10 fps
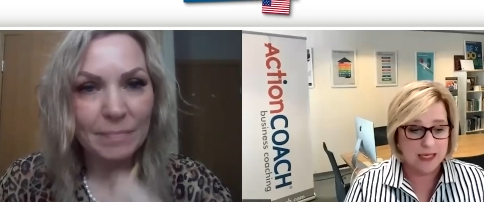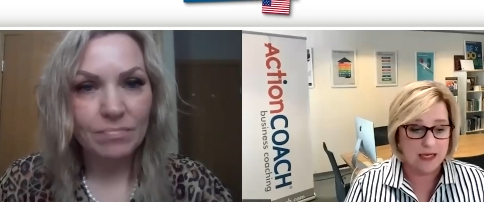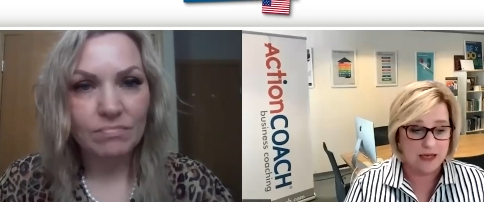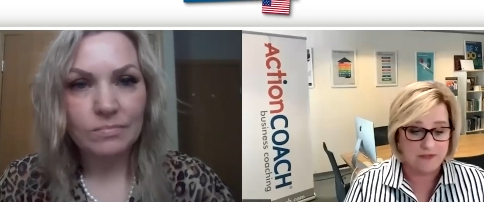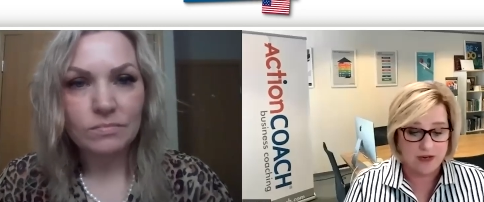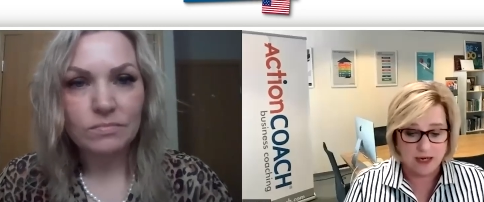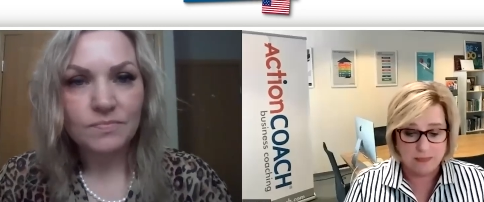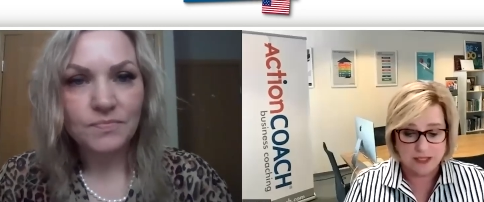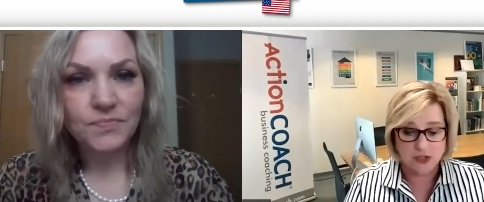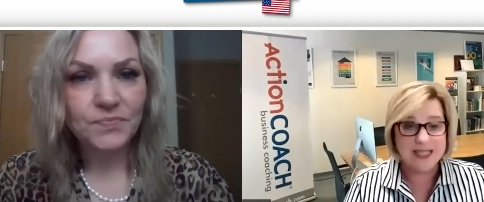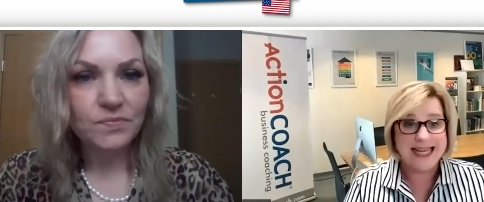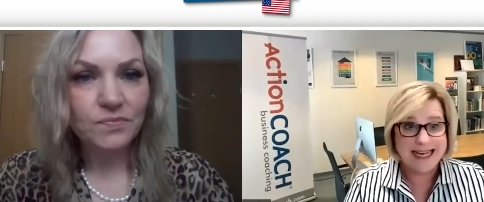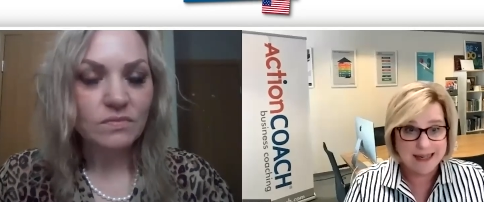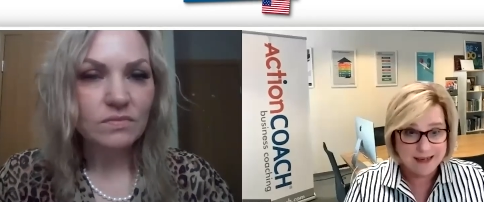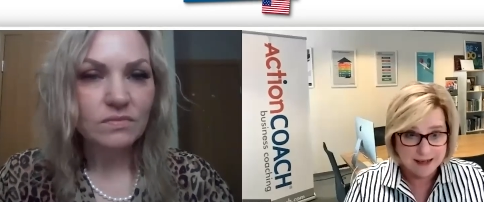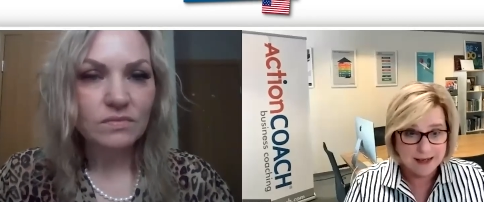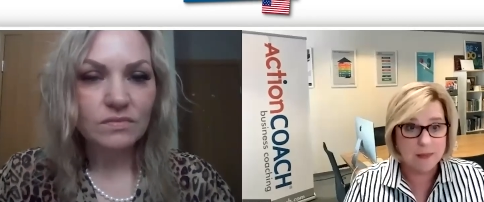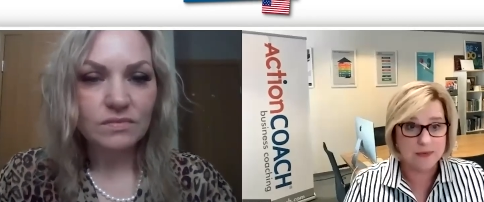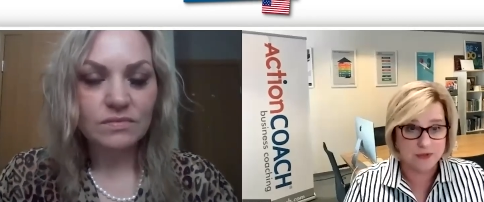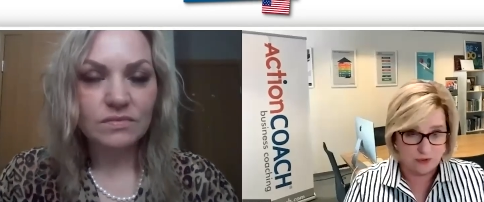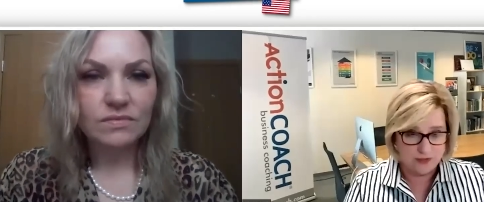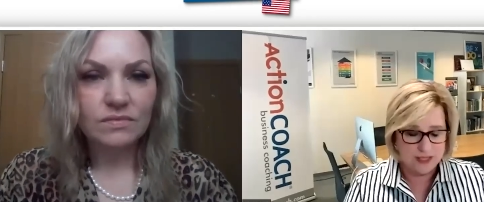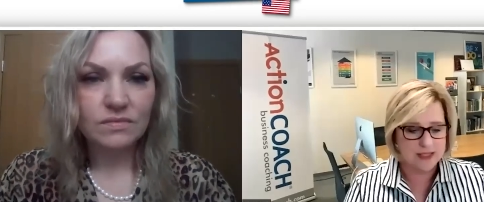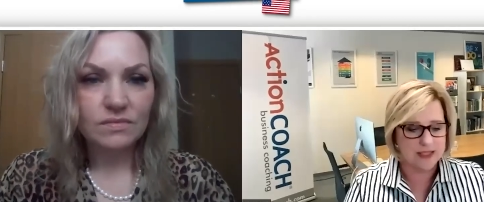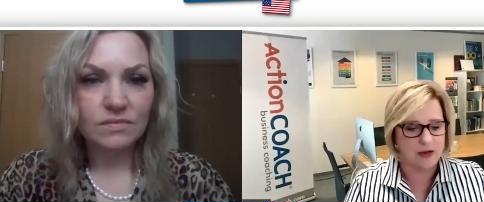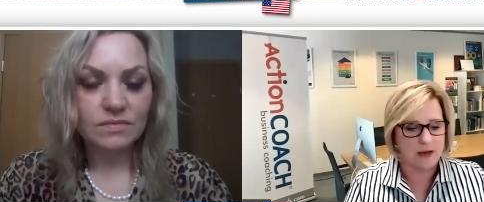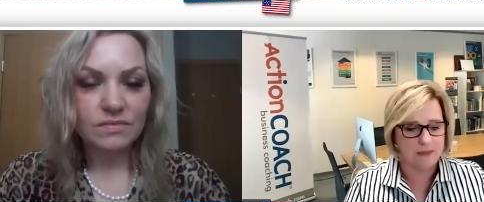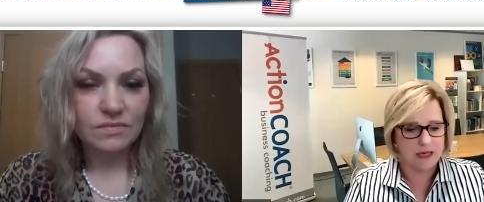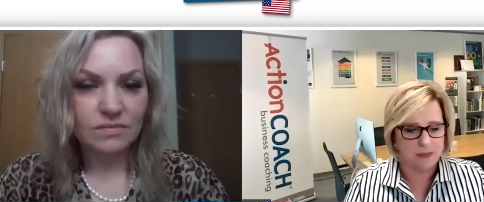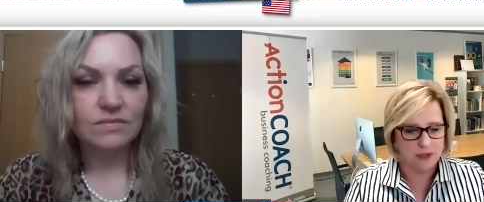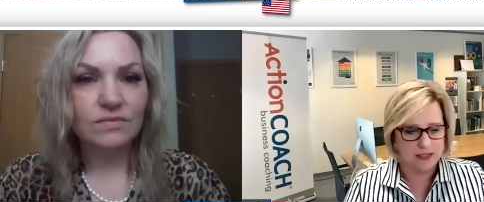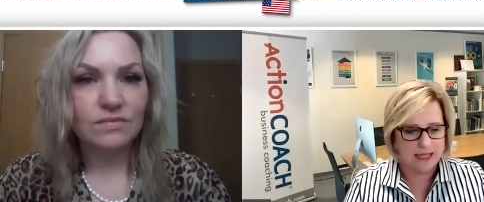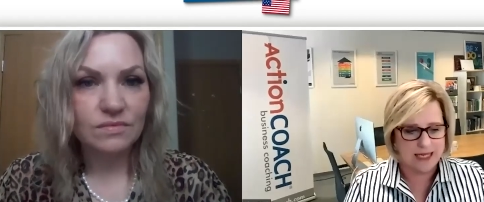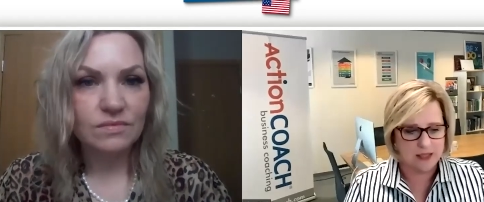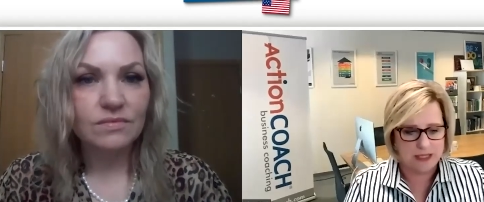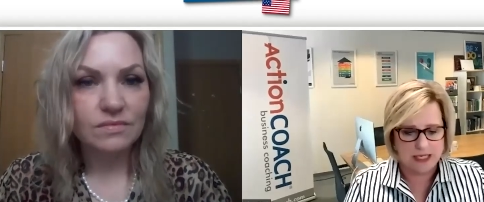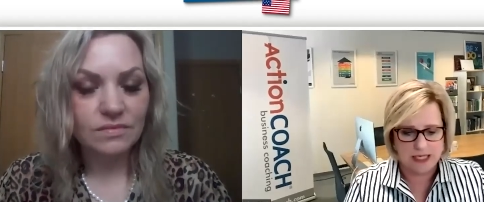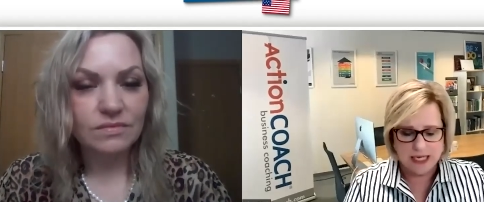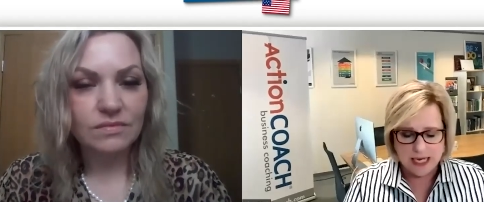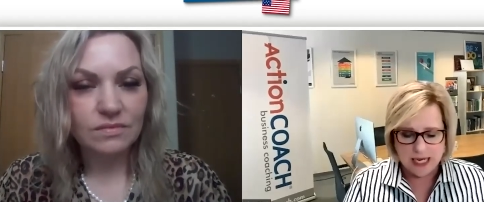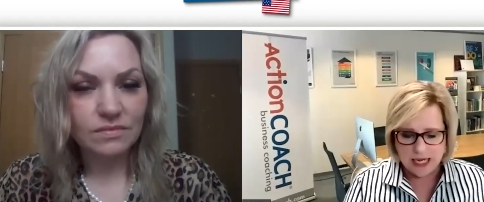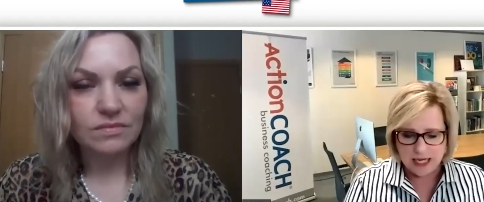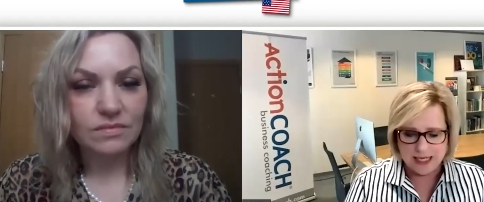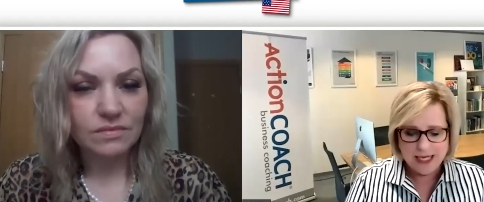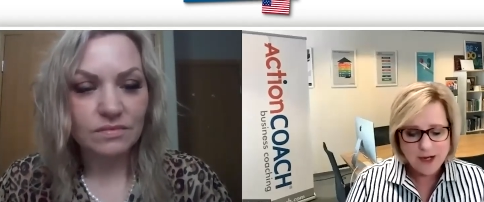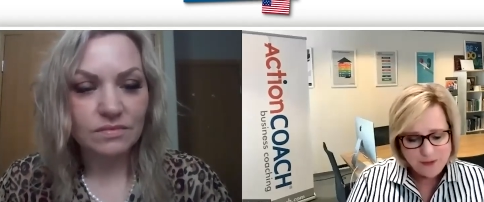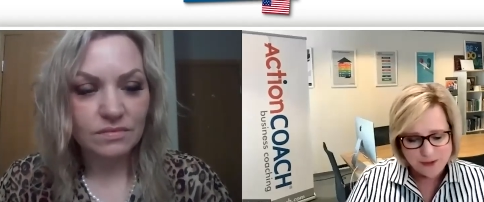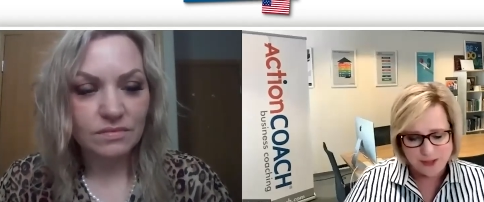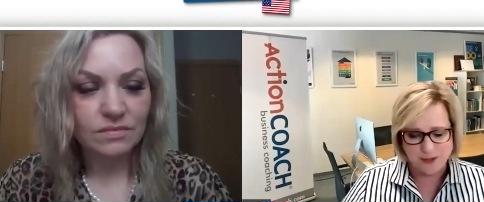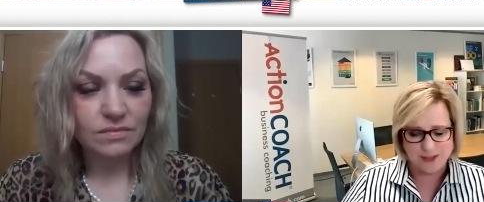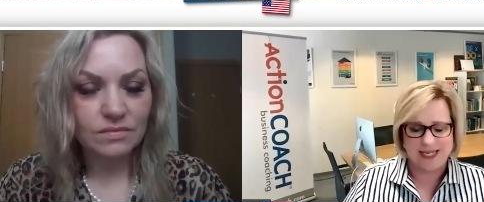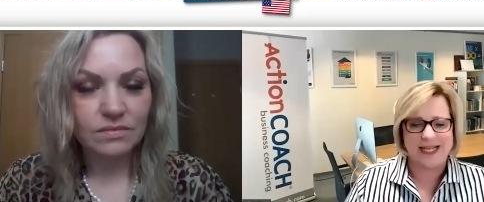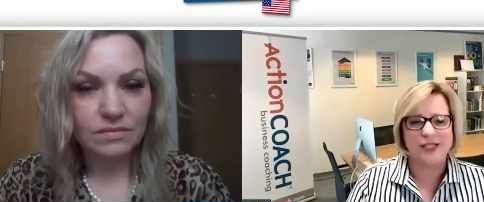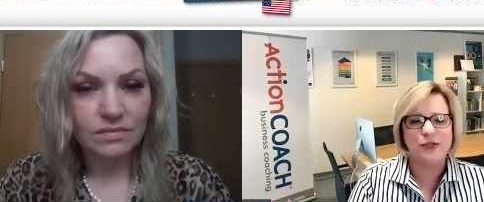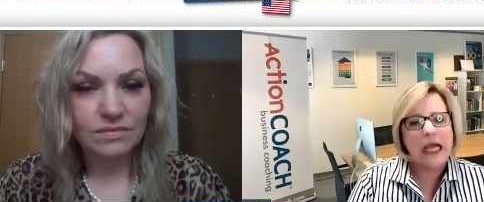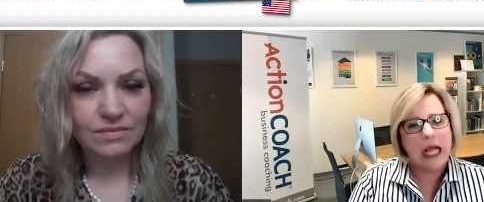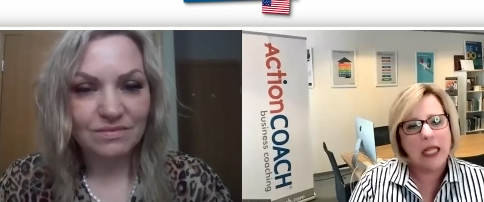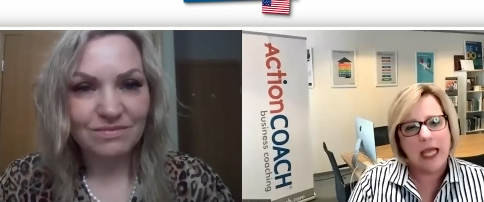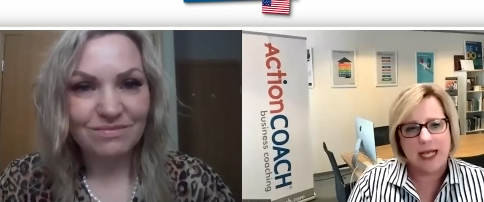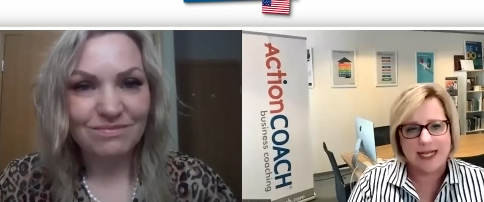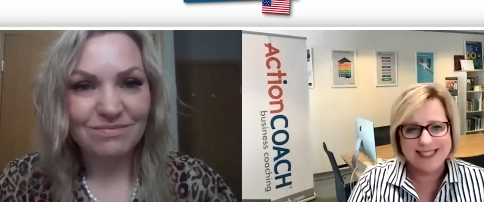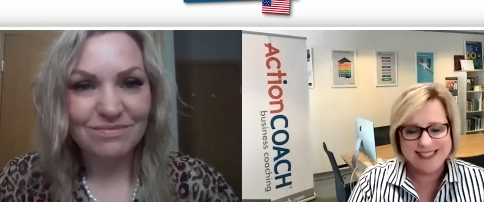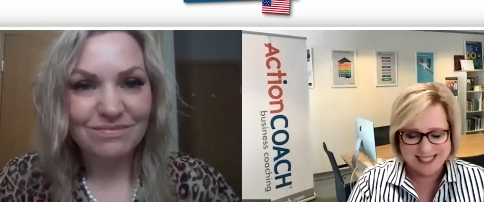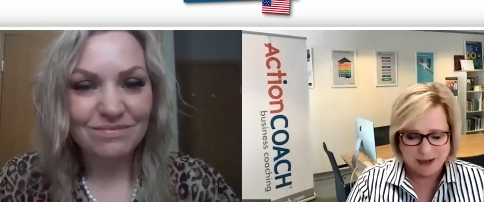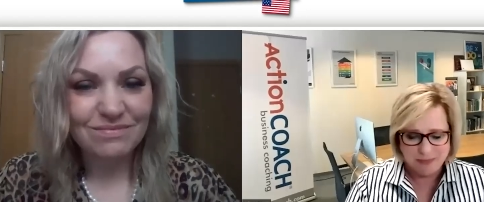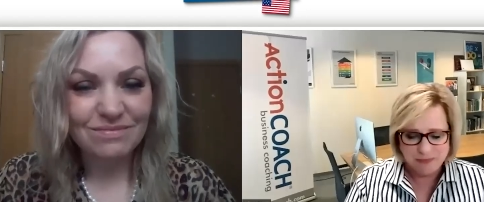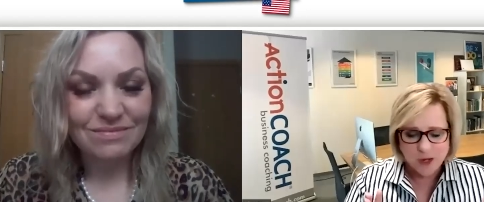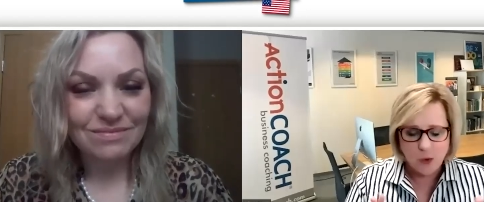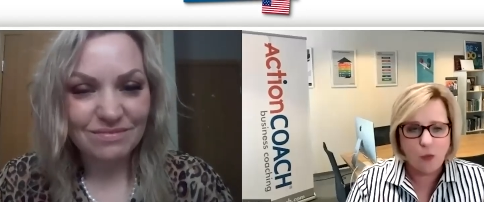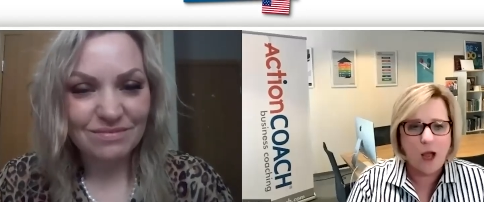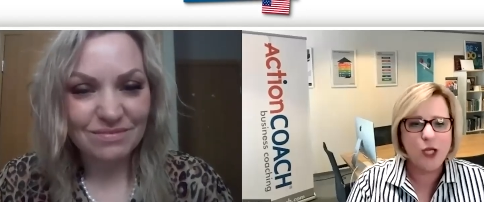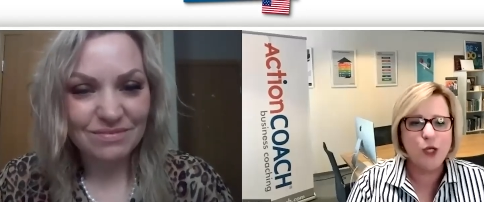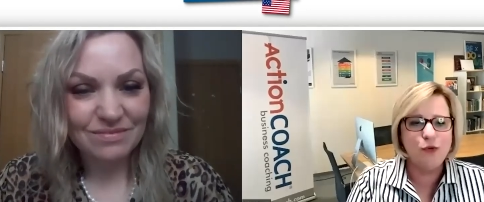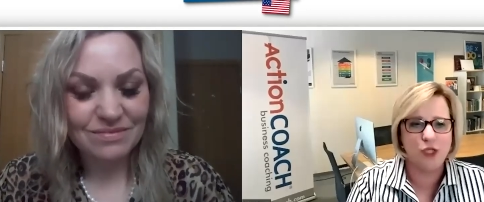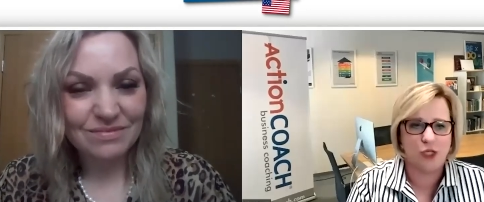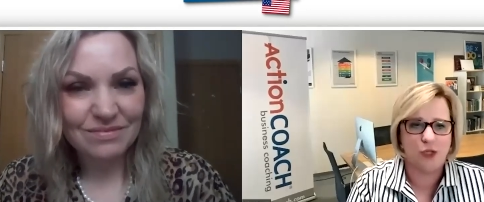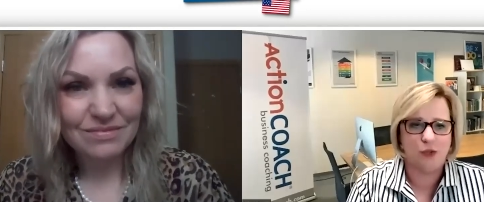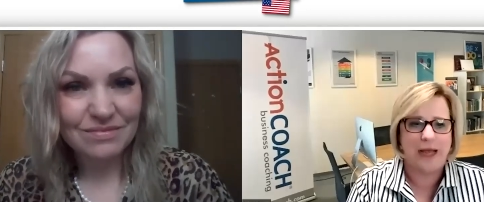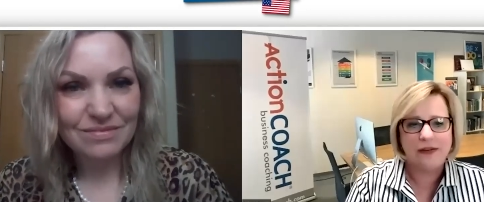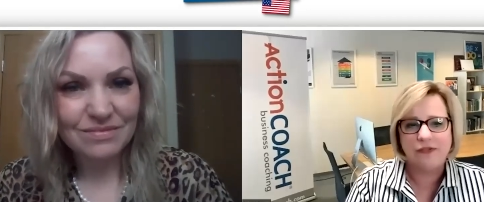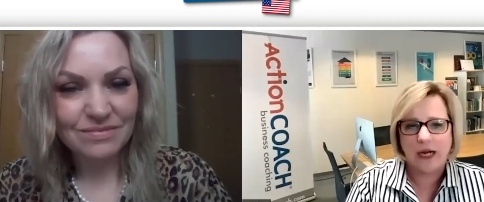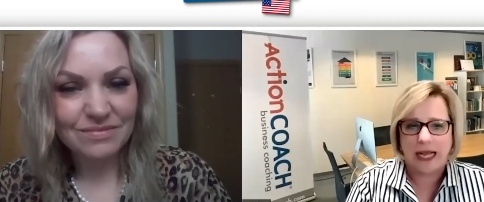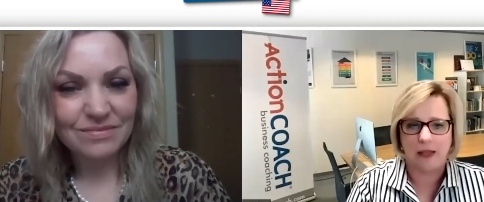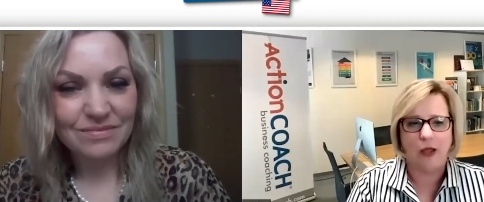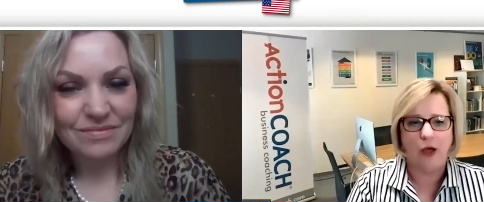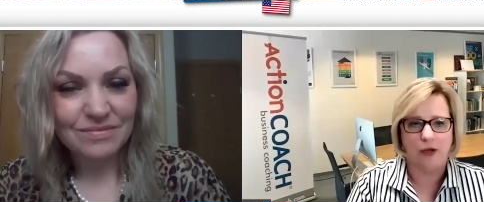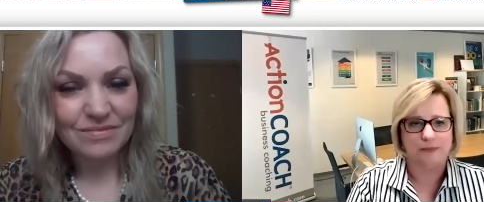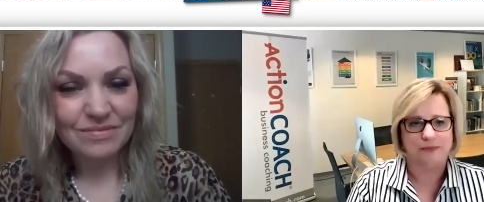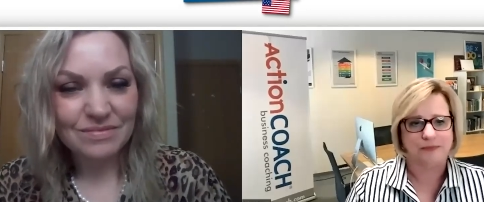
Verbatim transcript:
Speaker 1: a, a very much needed service. So I'm, I'm really glad to be uh, interviewing you today. So tell us what you do and for how long.